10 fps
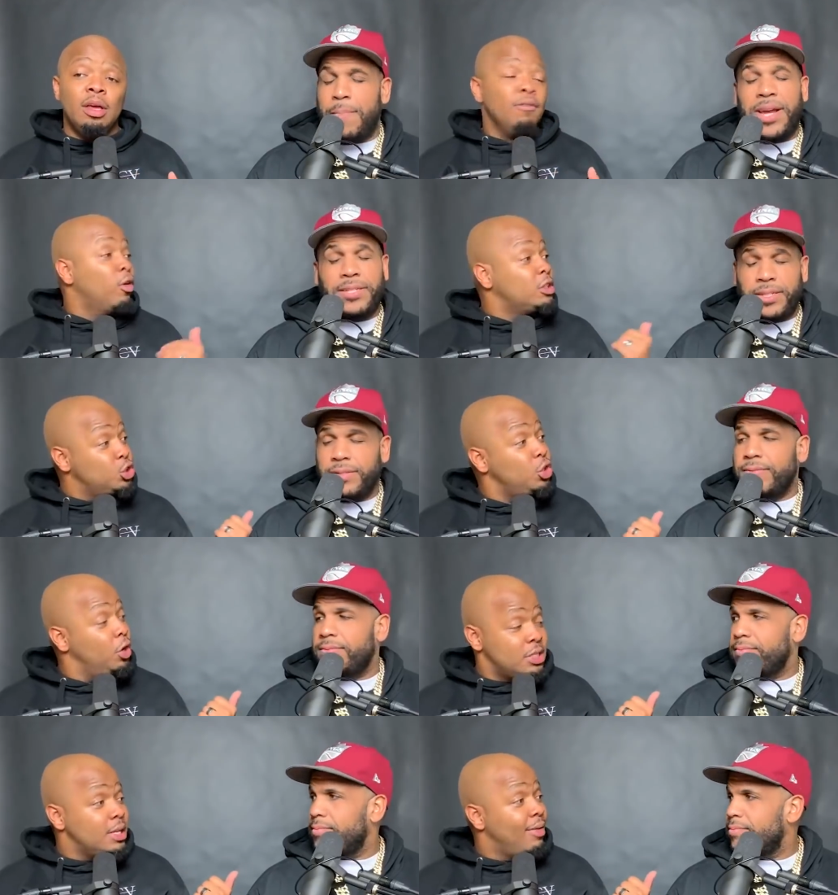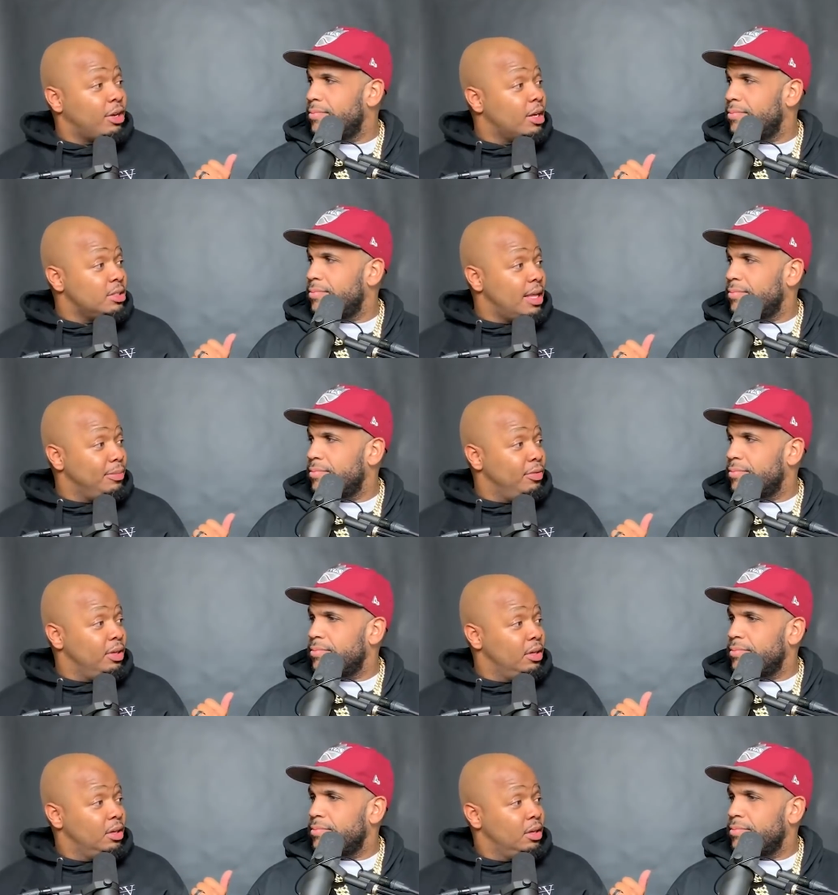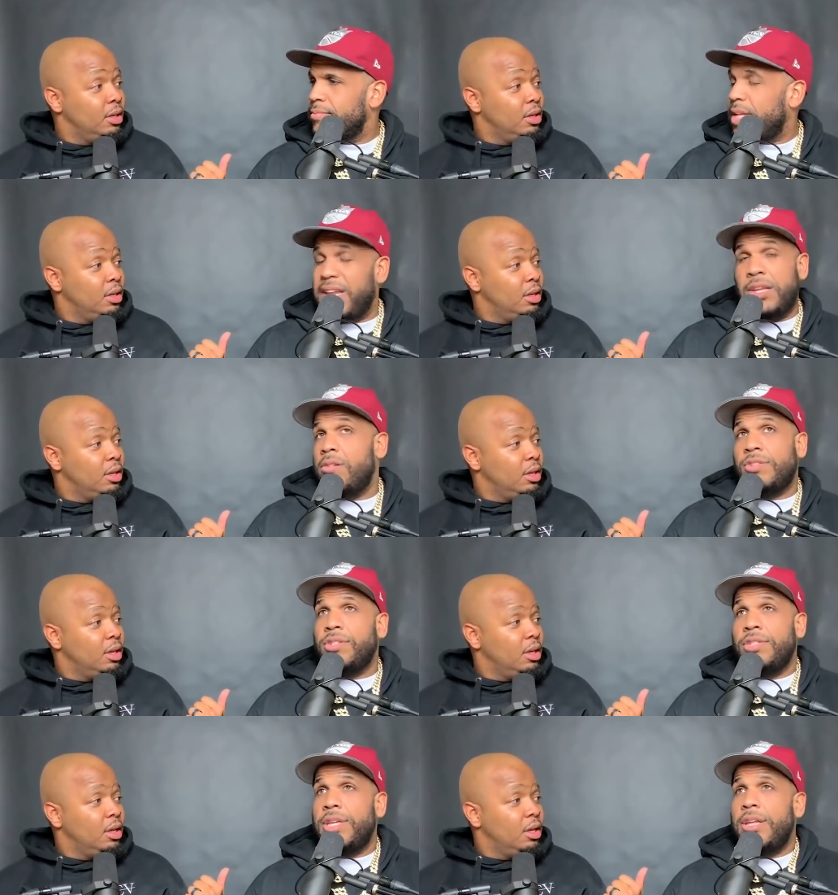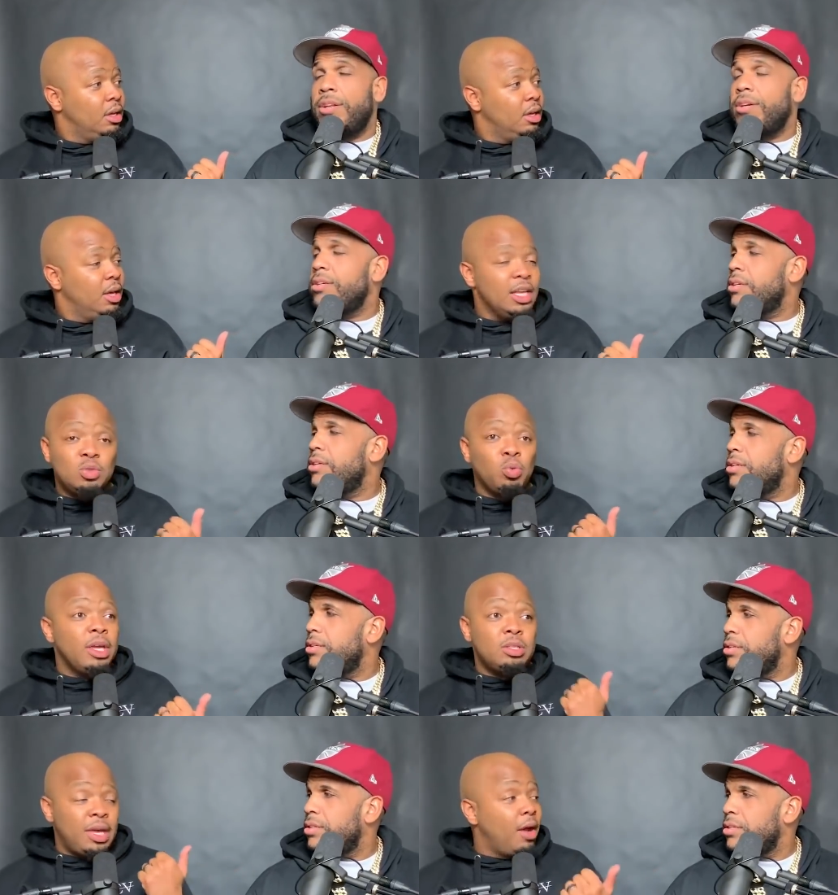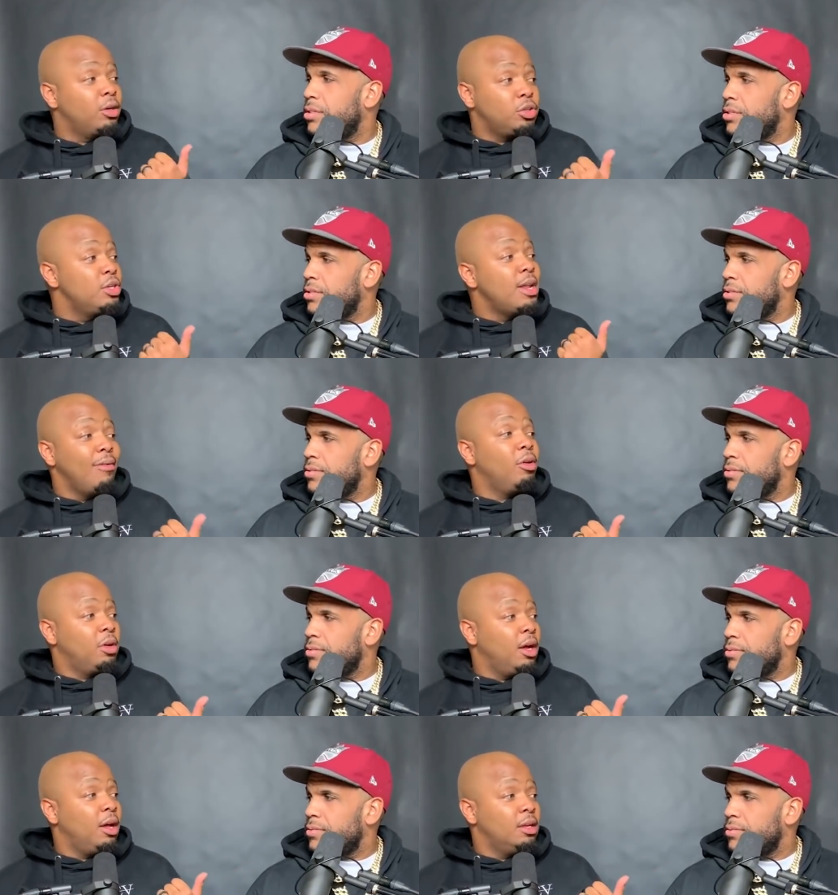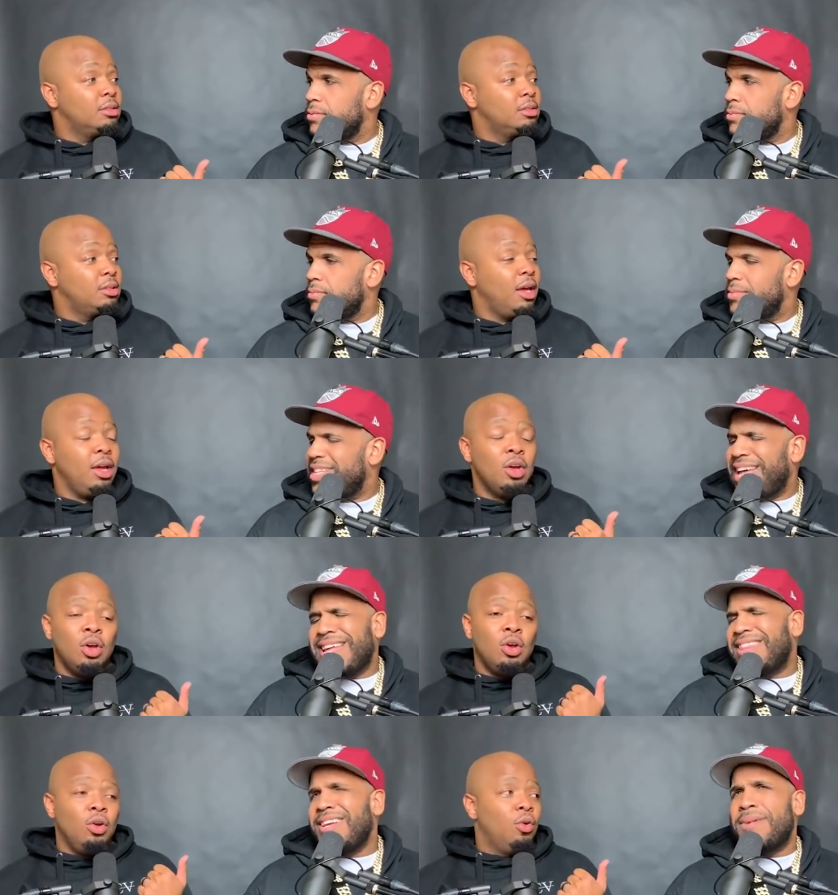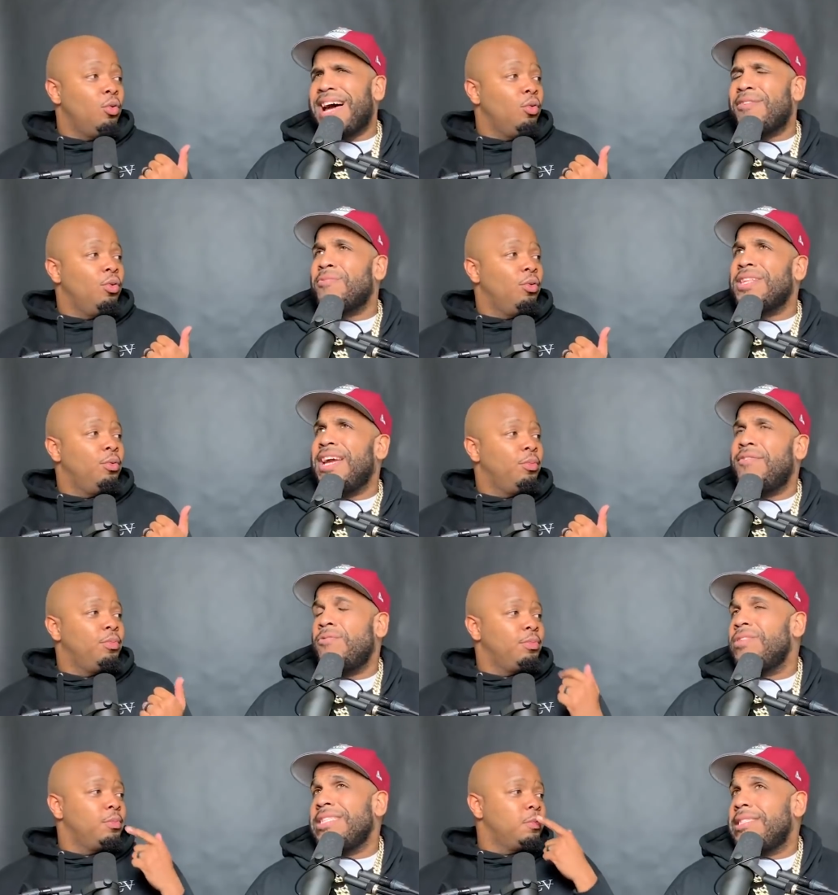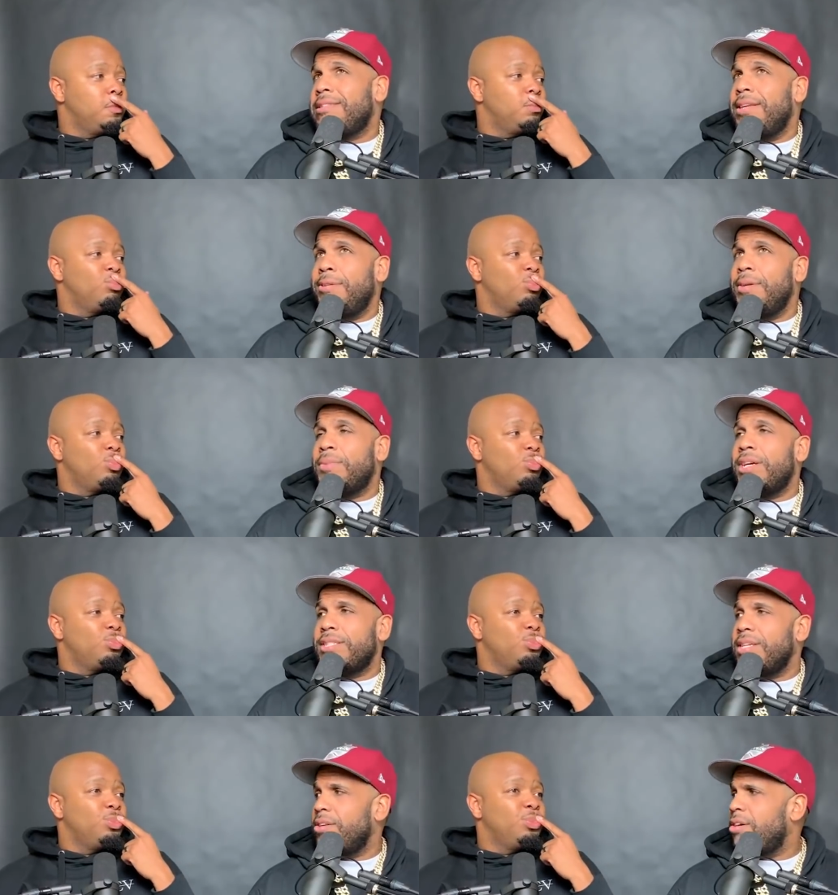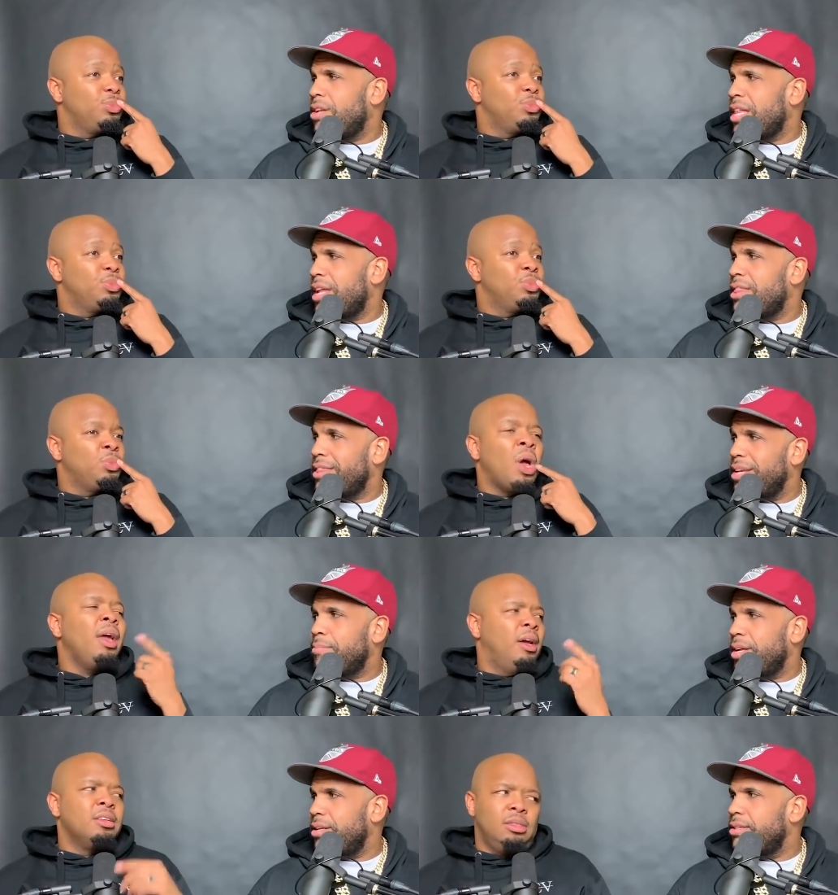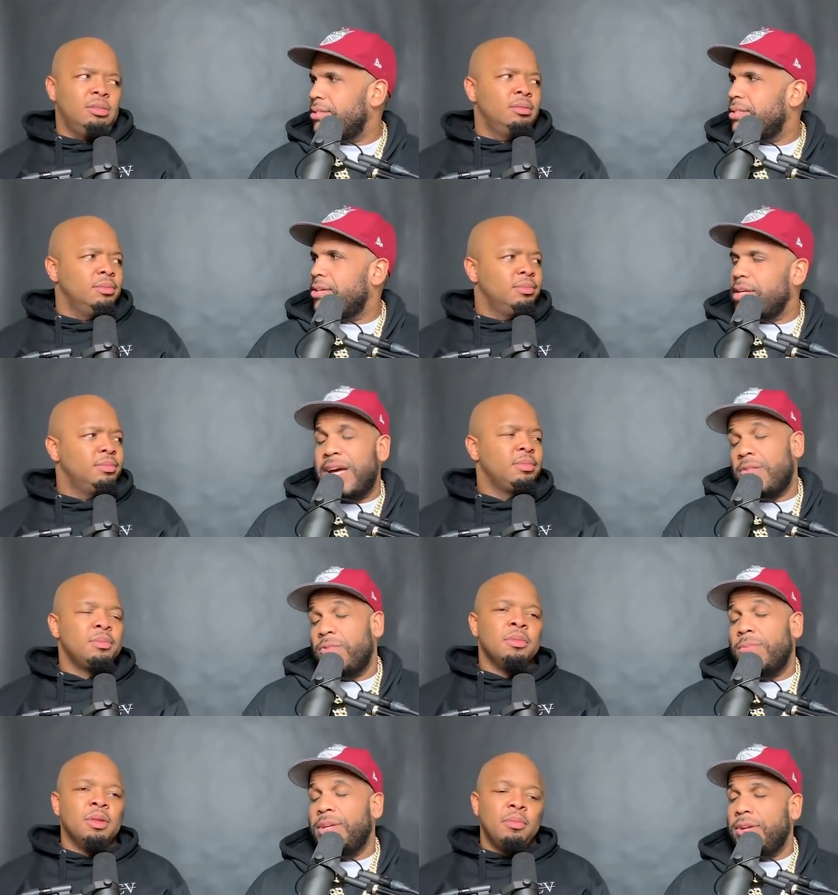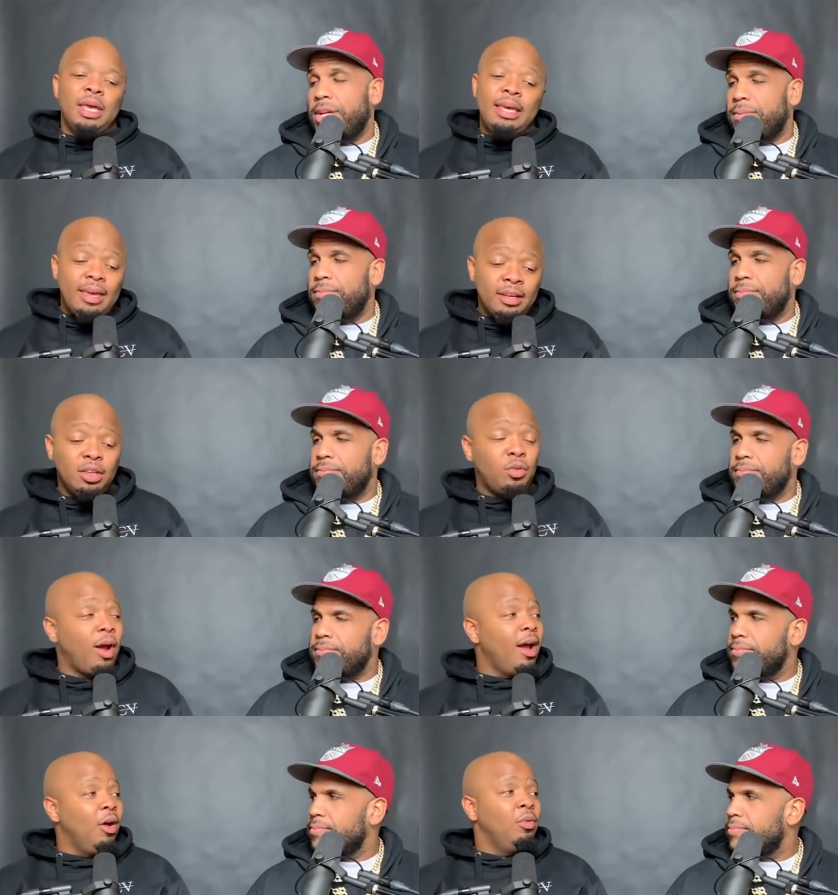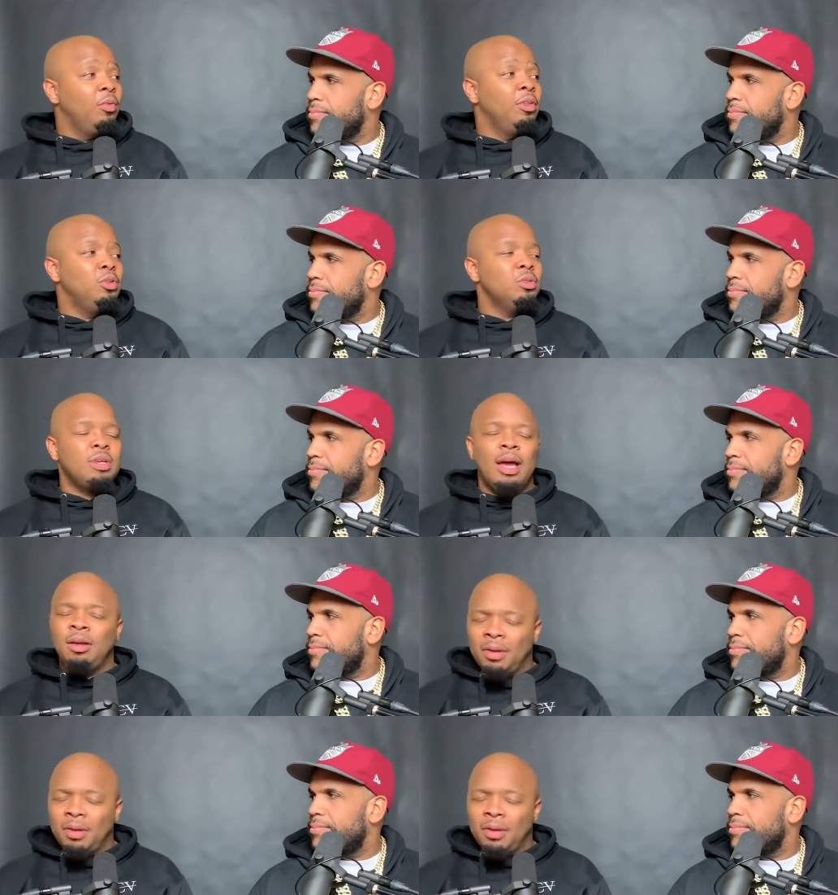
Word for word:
Speaker 1: Amazing. did you notice he never cussed in that movie? I didn't notice till you said it. No, his his character never cussed. Okay. Now that I think
Speaker 2: about it, I don't really ever really hear him cussing at all. Now that I think, about he cusses. It. Okay, I don't really be hearing. But he him. kicked the ground
Speaker 1: when the dude was like,